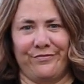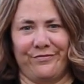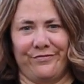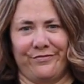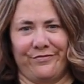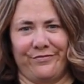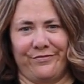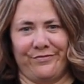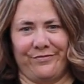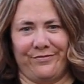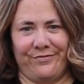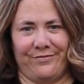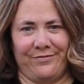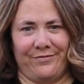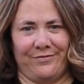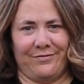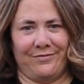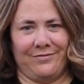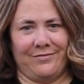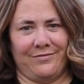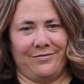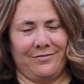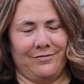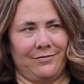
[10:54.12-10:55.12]

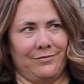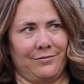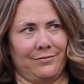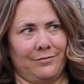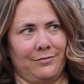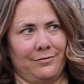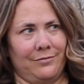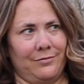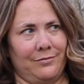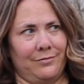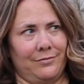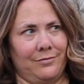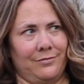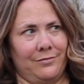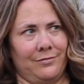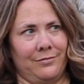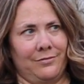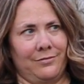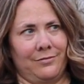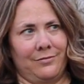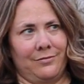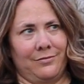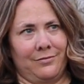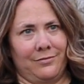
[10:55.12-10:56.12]

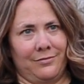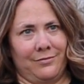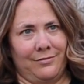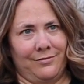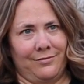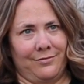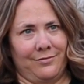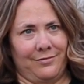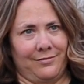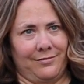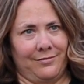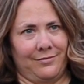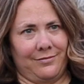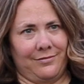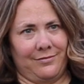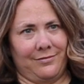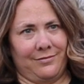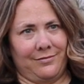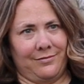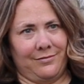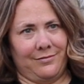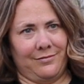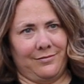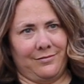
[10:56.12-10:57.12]

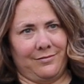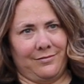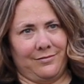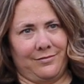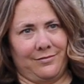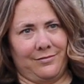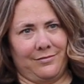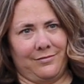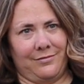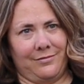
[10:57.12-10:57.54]
No words are spoken by the person on screen.